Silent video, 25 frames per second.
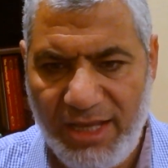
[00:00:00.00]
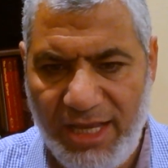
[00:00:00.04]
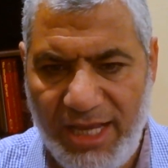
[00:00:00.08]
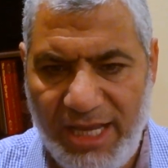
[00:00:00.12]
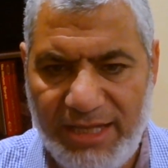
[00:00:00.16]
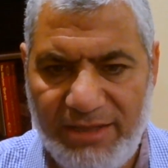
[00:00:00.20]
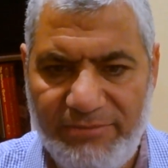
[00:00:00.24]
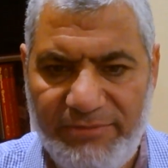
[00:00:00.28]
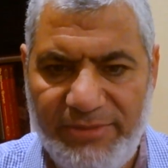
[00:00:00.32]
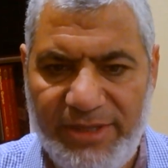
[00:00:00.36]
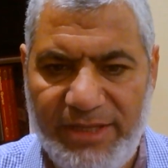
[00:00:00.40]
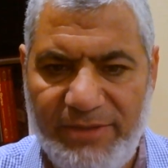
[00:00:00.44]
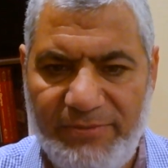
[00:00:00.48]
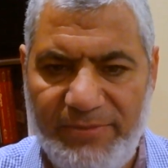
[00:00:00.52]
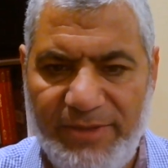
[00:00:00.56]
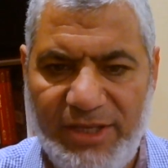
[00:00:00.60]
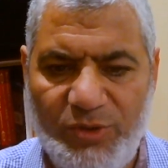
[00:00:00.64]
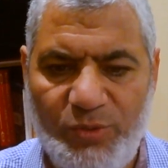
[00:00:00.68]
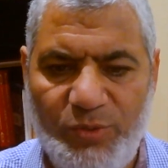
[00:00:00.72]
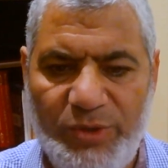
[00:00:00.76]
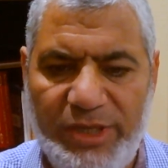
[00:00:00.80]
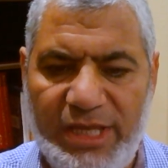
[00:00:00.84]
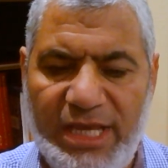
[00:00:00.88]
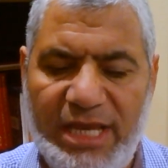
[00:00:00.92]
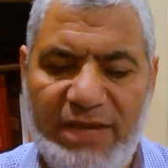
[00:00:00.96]
And maybe
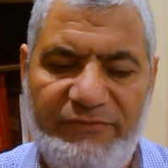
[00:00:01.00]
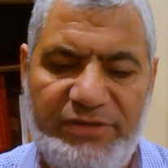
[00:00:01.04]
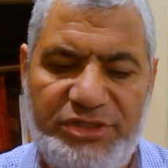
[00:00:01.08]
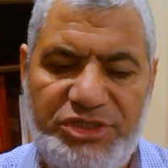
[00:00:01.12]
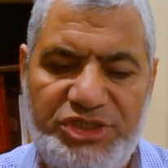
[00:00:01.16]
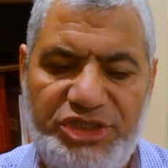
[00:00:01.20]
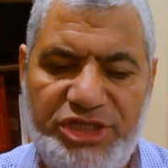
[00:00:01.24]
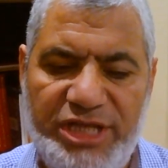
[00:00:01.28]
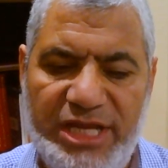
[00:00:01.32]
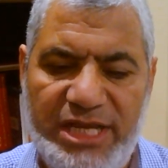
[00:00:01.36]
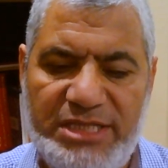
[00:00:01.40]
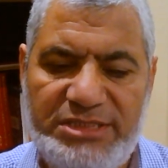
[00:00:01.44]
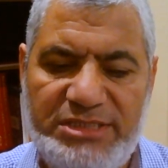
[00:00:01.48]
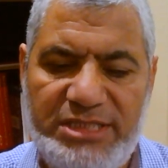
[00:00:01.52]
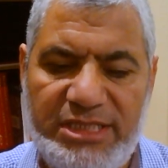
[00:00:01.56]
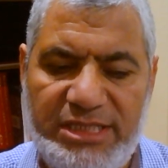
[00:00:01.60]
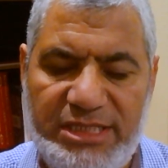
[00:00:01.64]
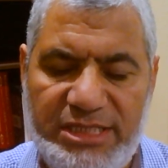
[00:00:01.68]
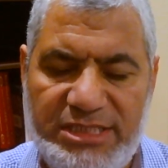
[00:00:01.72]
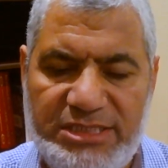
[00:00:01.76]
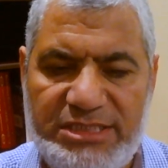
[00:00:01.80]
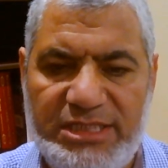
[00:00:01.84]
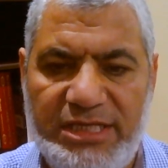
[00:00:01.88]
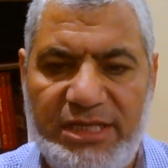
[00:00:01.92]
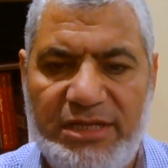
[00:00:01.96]
we have a chance
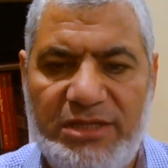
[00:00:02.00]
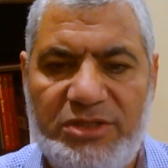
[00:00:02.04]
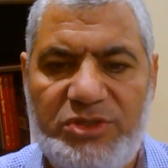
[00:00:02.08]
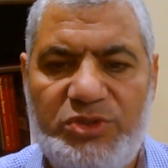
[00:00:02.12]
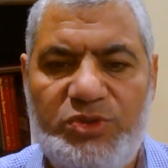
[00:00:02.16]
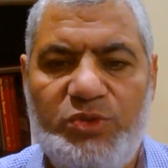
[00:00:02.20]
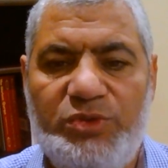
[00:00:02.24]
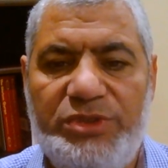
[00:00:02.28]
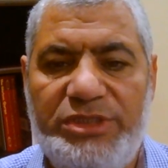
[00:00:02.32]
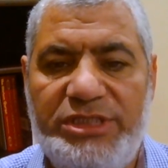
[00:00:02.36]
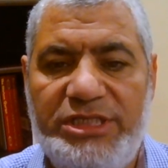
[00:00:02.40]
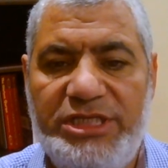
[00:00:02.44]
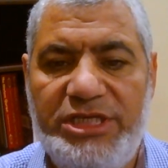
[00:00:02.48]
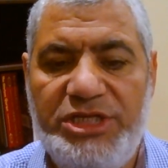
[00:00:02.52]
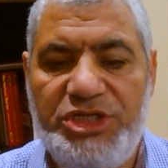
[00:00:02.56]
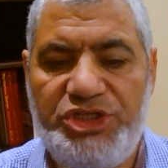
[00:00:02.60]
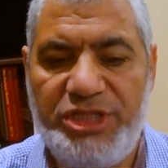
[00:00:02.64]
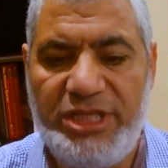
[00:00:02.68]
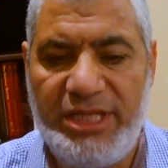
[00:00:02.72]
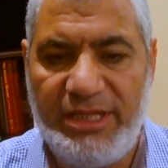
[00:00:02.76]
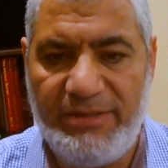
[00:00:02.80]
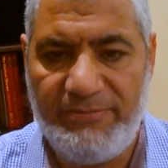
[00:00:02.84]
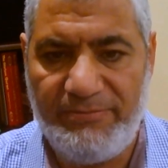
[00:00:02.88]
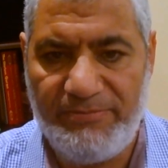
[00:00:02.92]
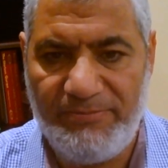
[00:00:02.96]
this year to teach
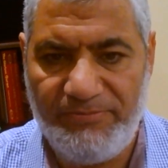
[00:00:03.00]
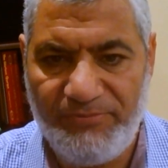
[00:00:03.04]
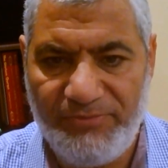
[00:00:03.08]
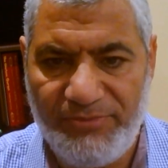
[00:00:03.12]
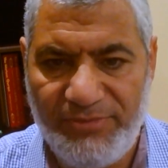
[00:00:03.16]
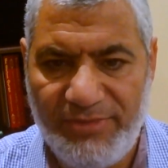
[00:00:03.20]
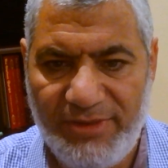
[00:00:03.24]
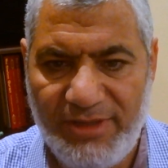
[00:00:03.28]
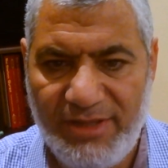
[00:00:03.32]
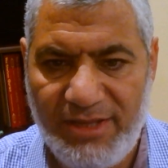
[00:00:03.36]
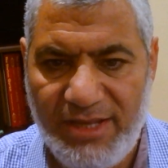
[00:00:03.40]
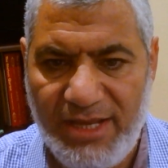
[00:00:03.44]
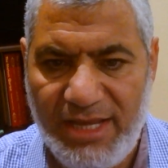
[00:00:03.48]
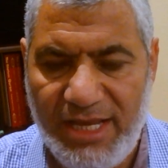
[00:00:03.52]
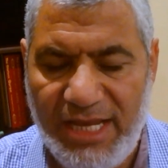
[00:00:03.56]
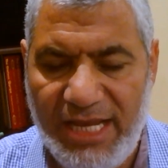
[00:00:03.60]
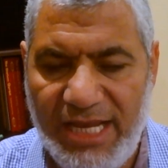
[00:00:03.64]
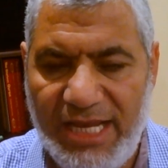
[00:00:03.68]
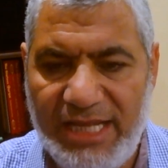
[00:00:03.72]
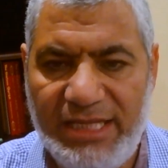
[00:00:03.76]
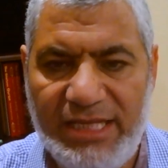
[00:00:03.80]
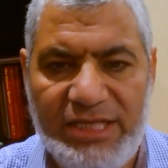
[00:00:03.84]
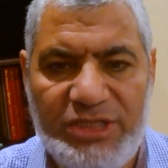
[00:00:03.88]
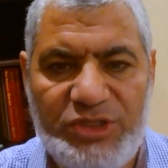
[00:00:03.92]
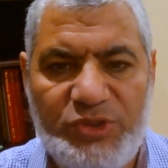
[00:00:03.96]
them
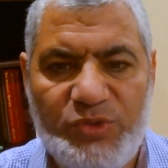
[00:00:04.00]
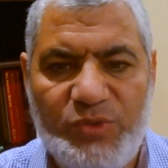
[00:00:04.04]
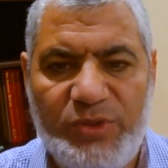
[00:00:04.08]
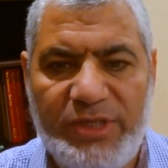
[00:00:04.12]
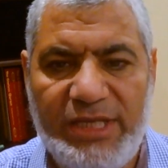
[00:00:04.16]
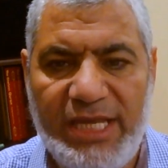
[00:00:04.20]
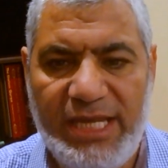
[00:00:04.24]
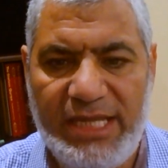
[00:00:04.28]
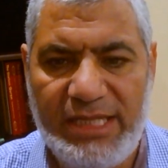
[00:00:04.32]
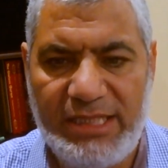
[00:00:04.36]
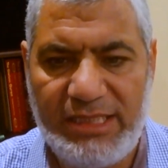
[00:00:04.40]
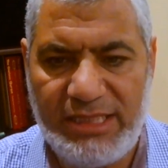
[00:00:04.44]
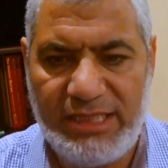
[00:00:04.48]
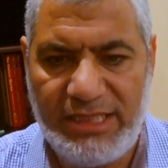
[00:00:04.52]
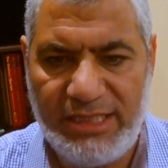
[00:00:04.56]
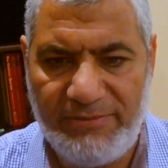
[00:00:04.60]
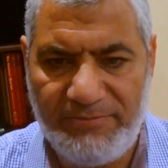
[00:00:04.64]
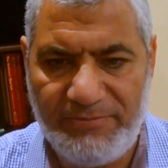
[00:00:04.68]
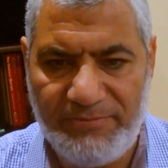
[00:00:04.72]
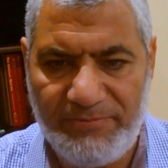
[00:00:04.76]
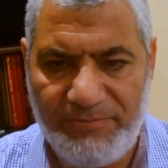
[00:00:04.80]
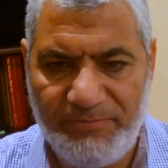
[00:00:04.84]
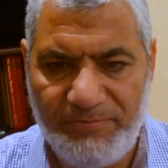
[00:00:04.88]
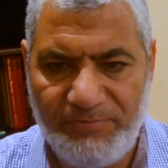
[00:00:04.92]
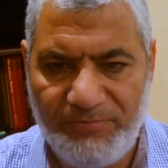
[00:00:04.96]
and educate
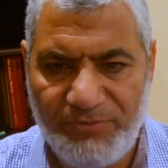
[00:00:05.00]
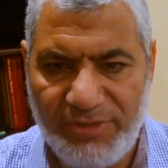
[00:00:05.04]
them.